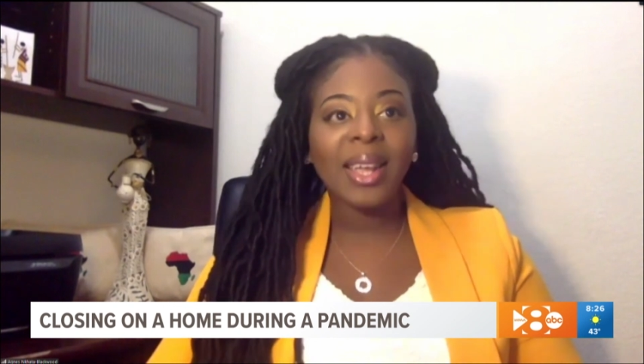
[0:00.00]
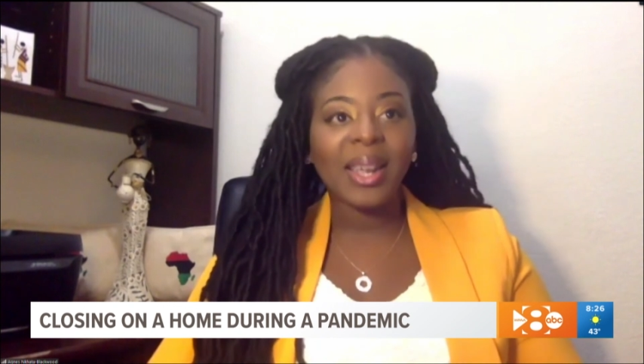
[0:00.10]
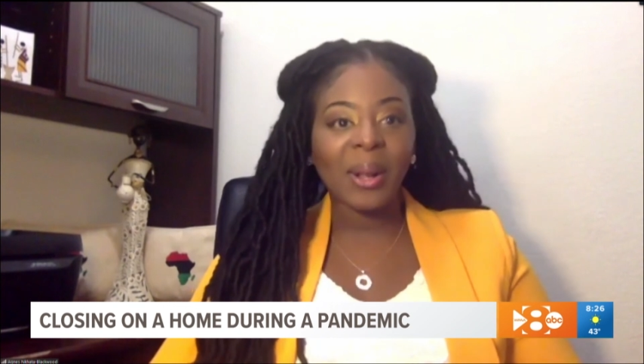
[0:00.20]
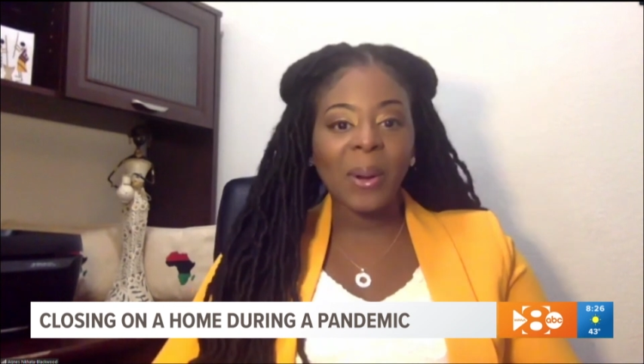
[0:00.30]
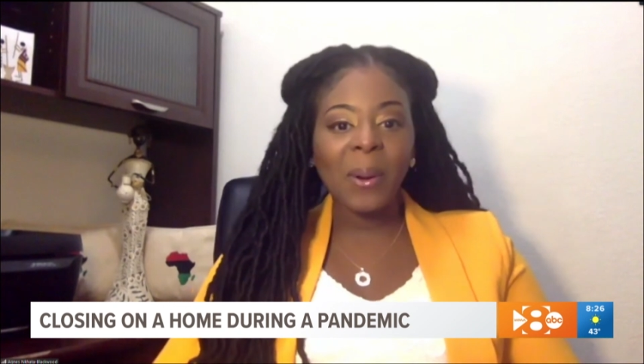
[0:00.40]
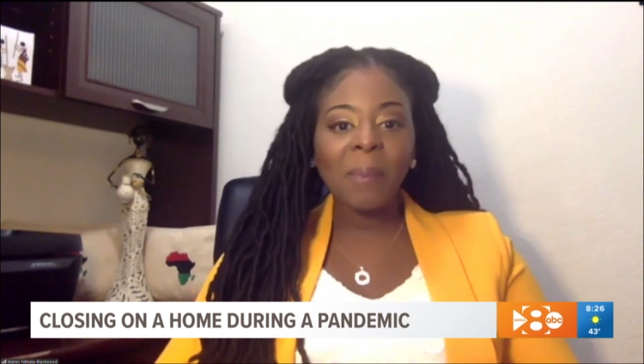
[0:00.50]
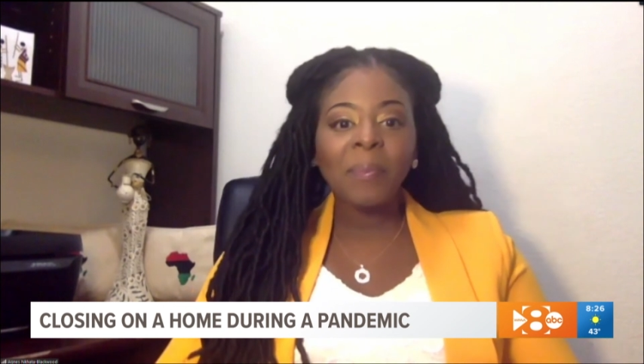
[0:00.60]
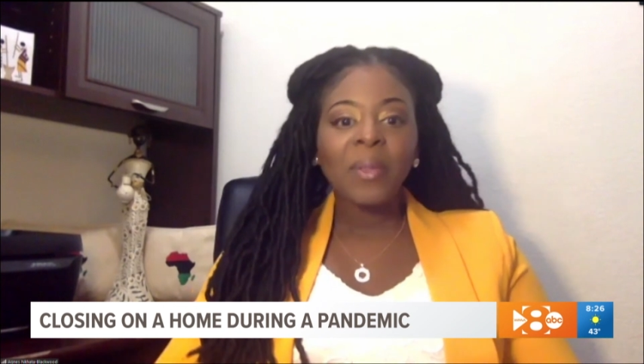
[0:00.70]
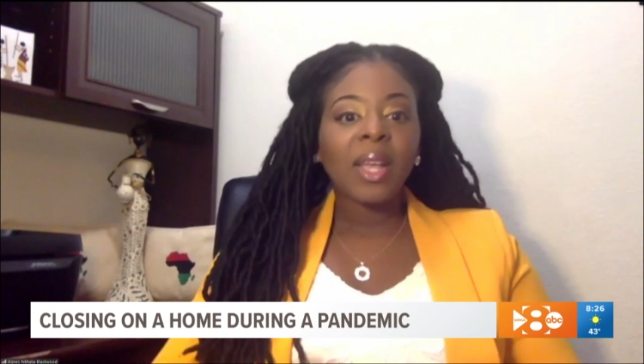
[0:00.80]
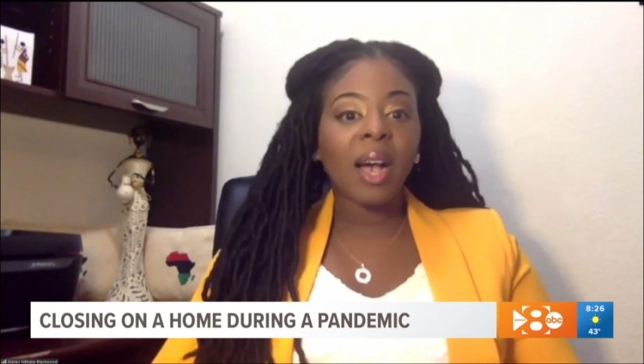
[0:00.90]
You
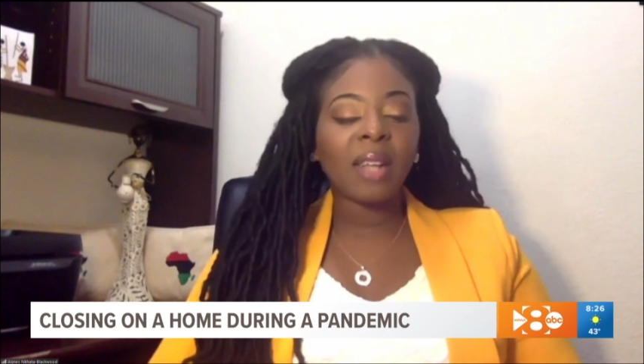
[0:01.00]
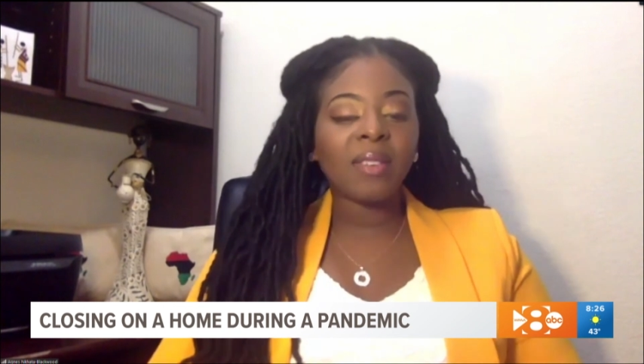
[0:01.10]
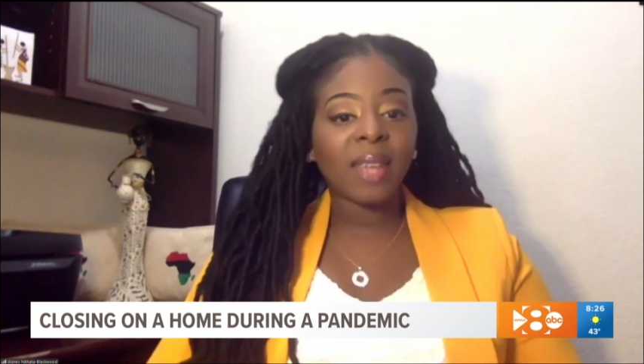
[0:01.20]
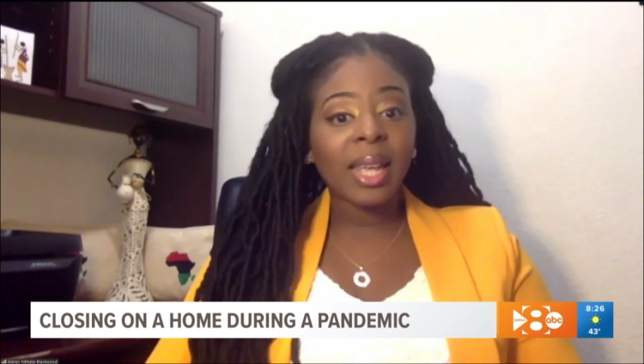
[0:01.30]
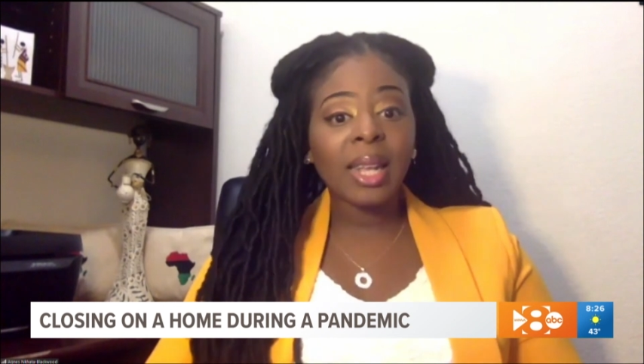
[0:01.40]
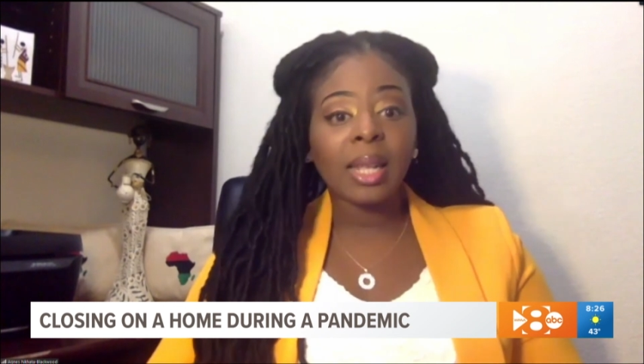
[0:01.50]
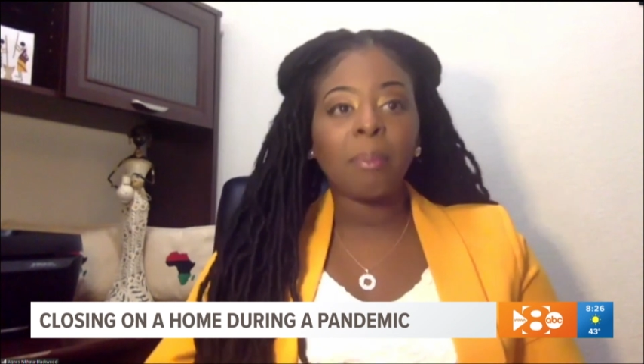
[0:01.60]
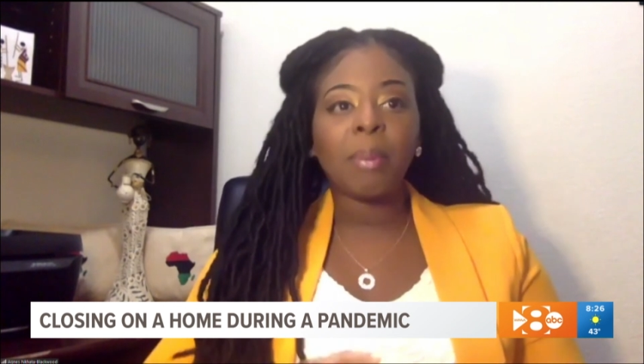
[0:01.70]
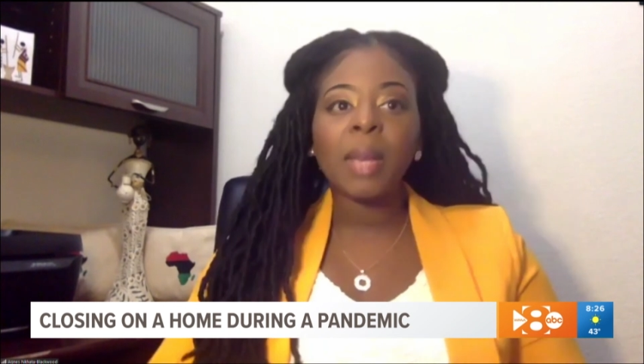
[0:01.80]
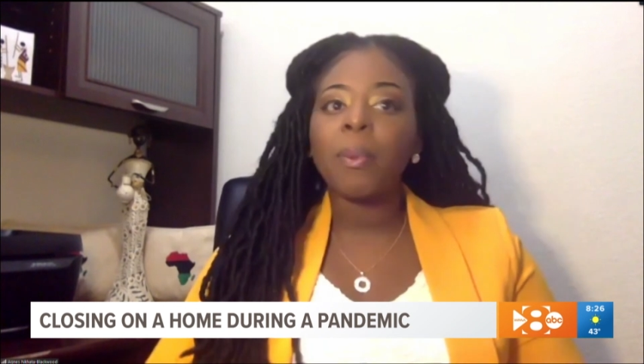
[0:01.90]
know? Secondly,
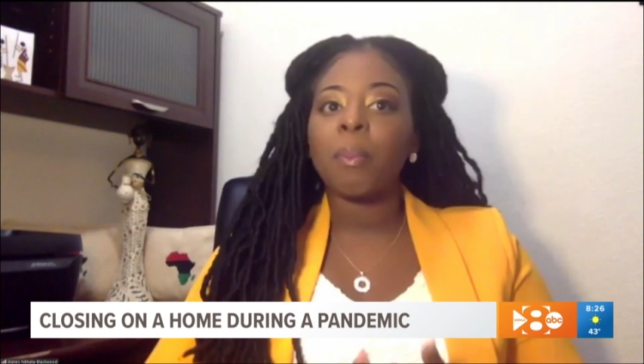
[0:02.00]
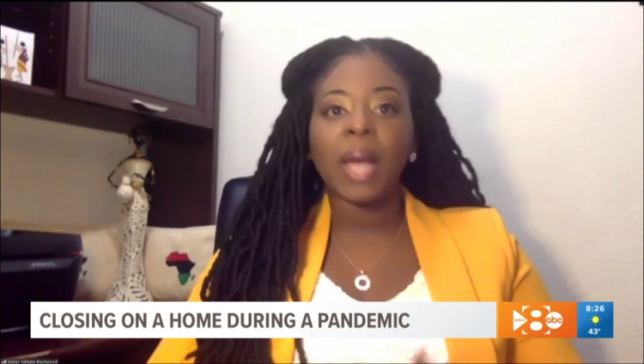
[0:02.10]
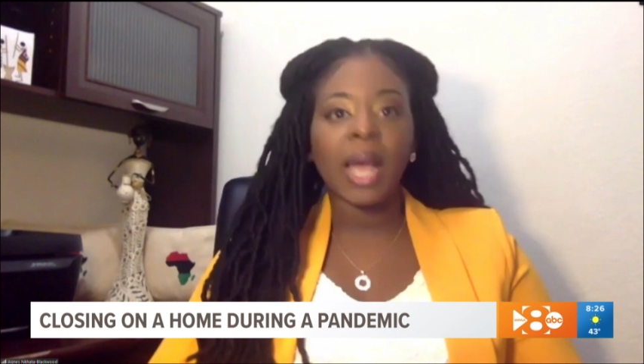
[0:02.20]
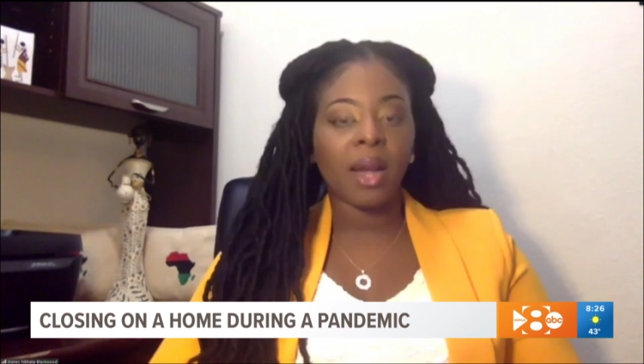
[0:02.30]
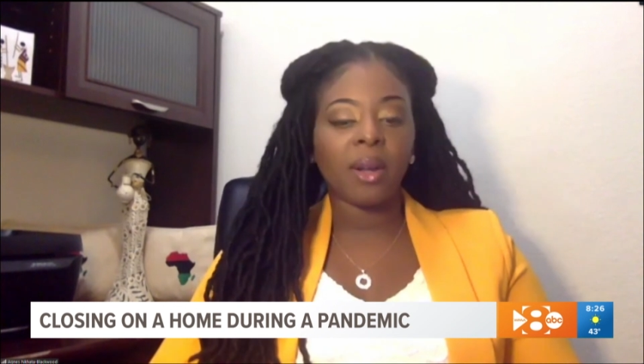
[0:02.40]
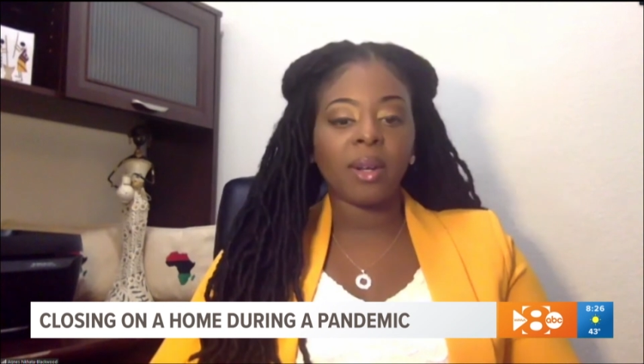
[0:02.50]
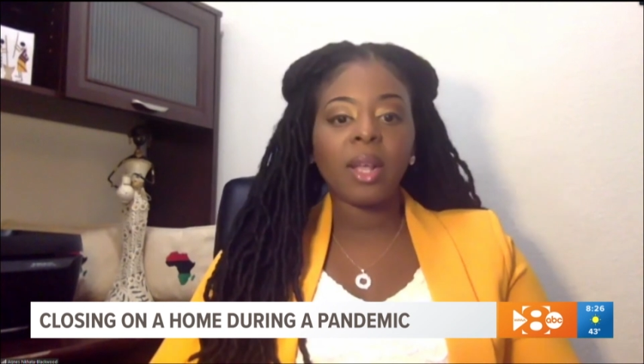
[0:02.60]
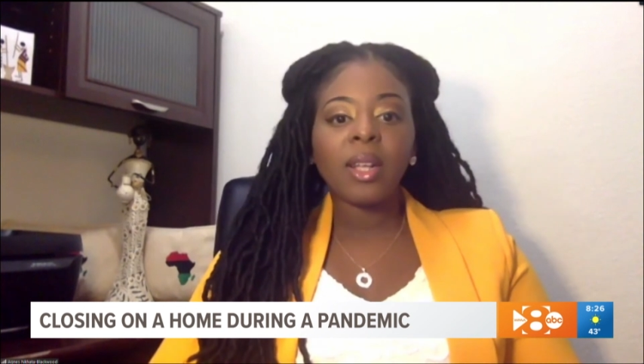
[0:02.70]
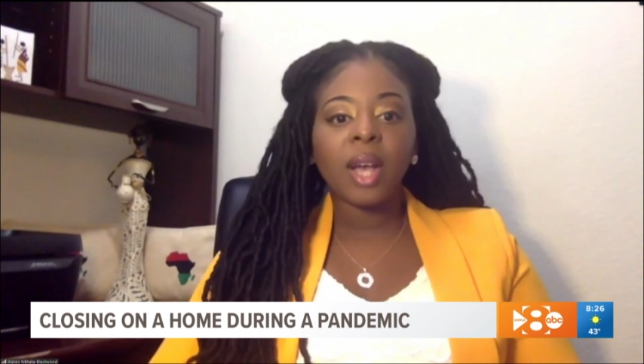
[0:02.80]
be prepared.